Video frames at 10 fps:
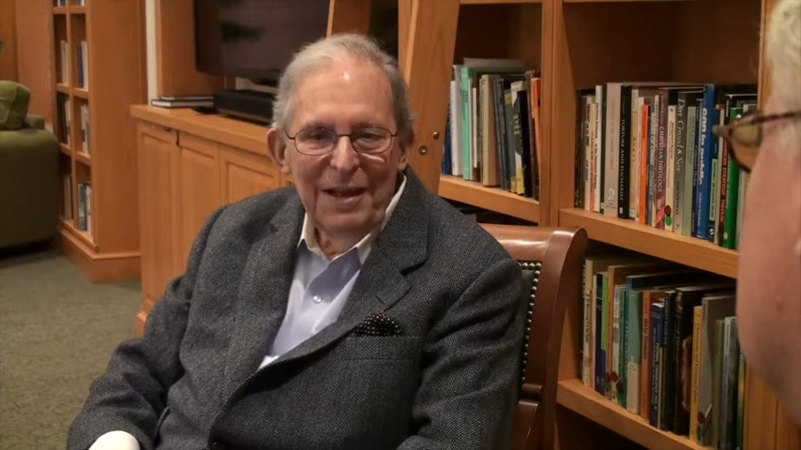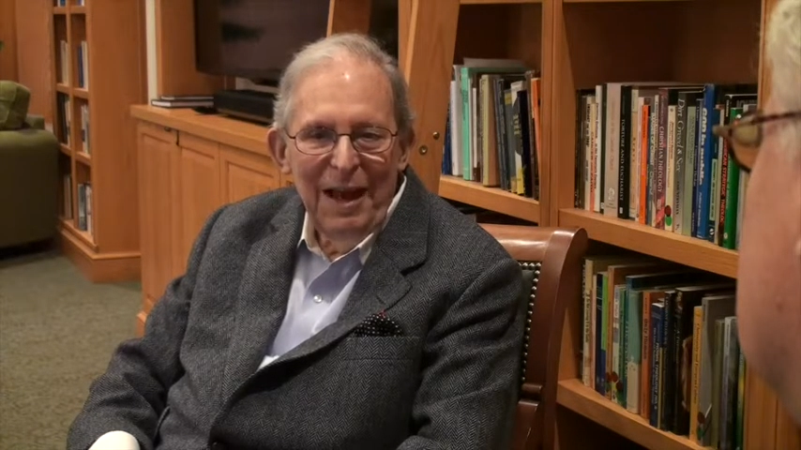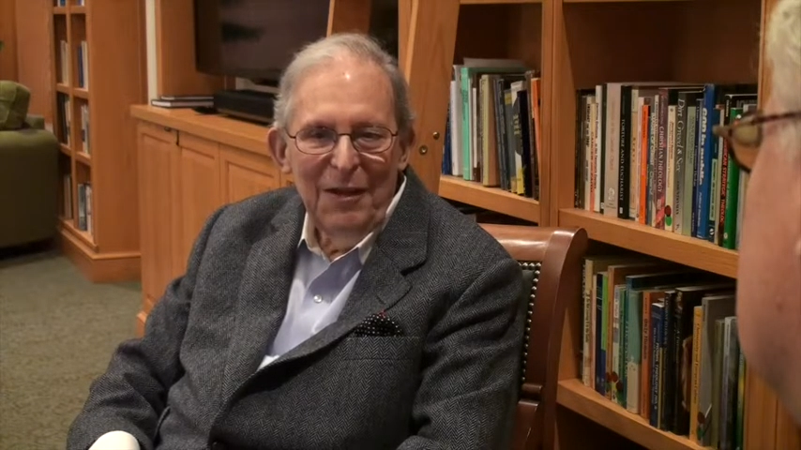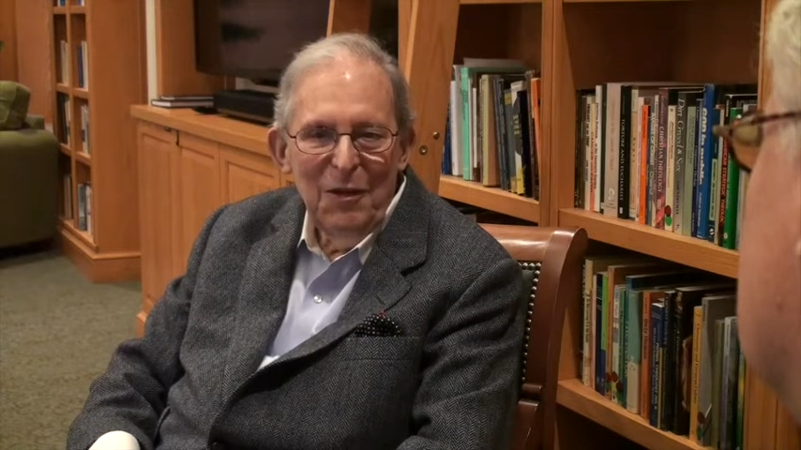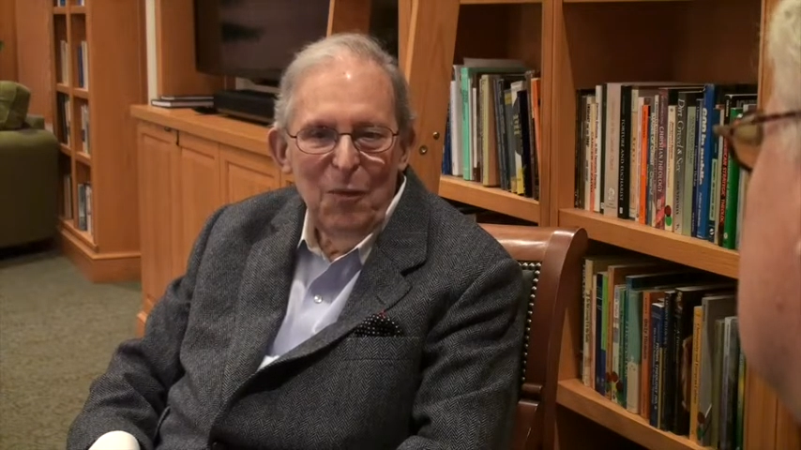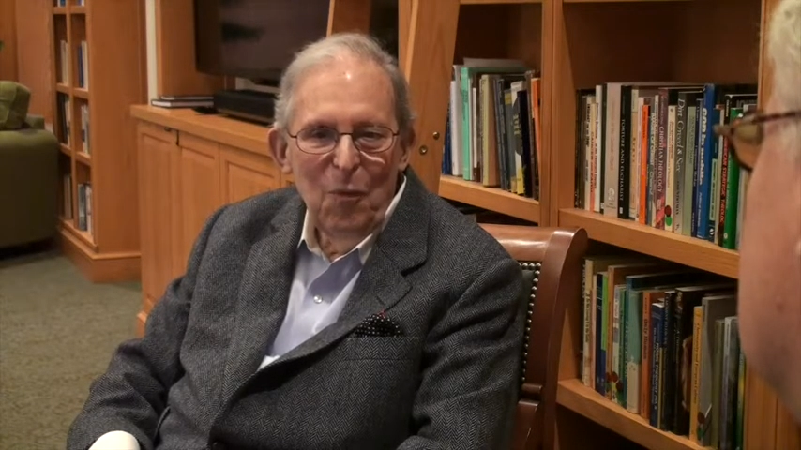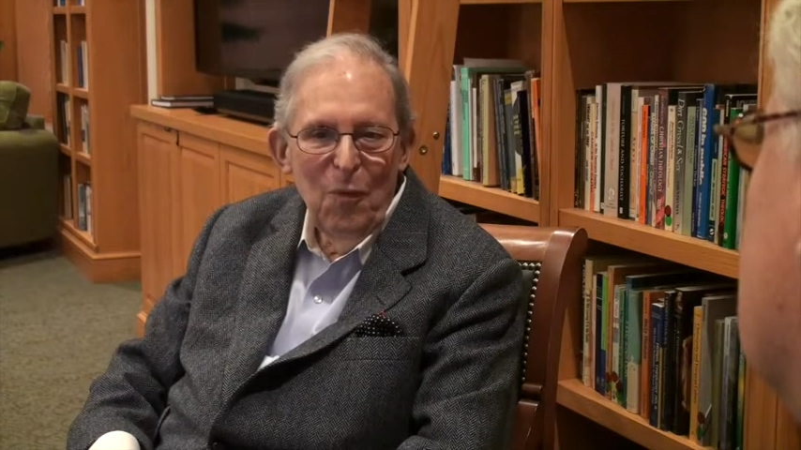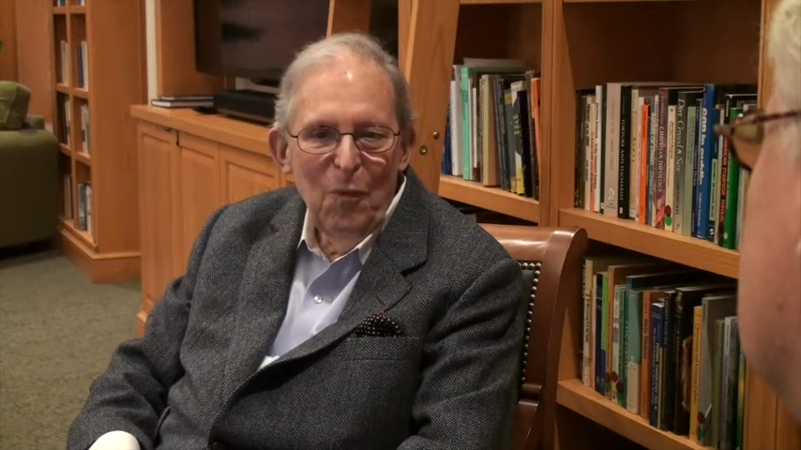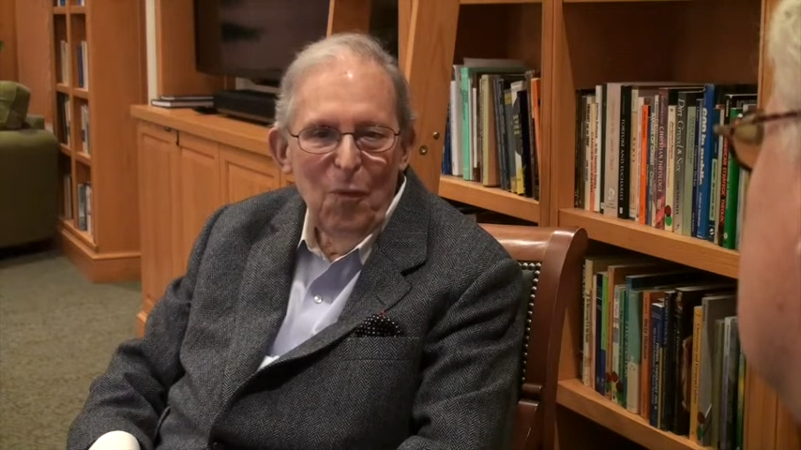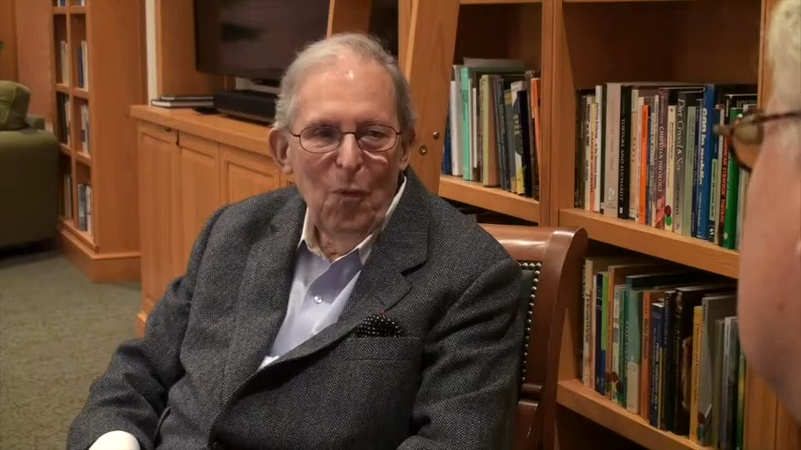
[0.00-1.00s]
tell you
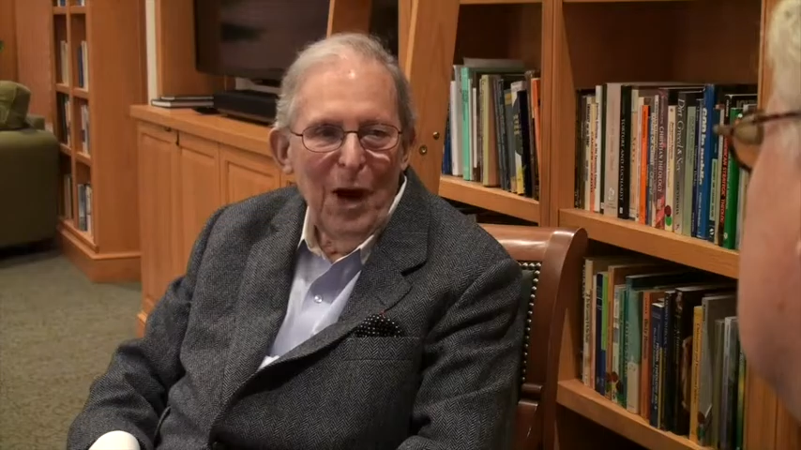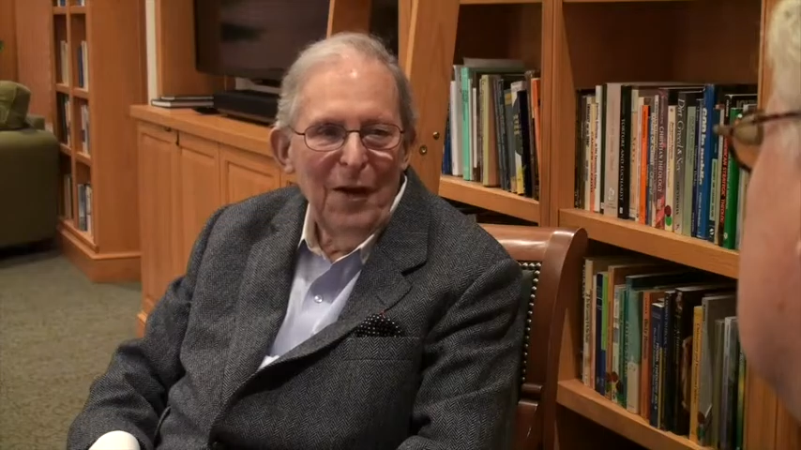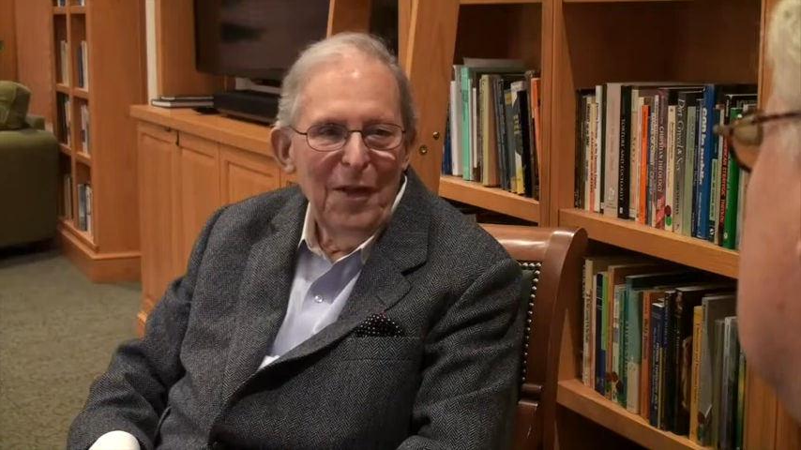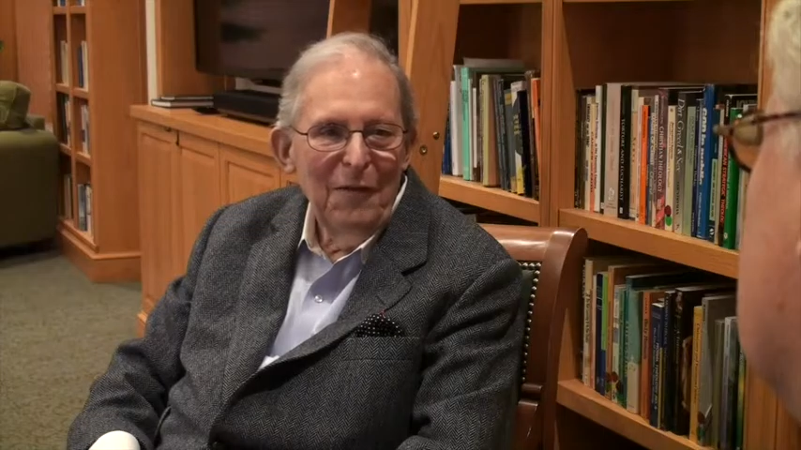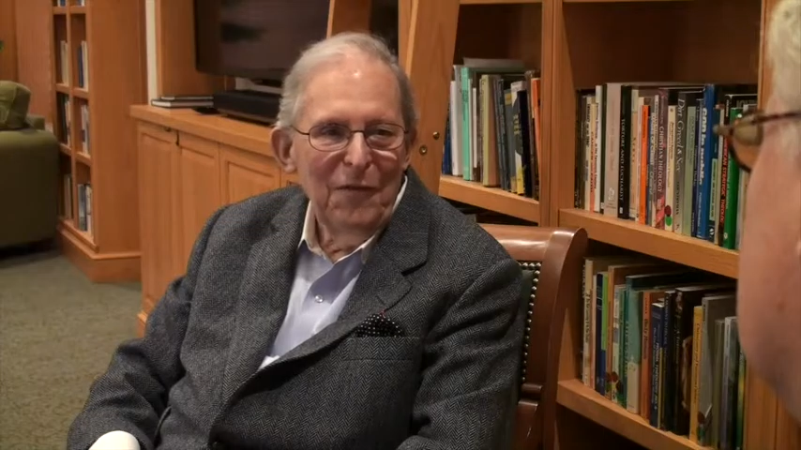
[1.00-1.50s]
where their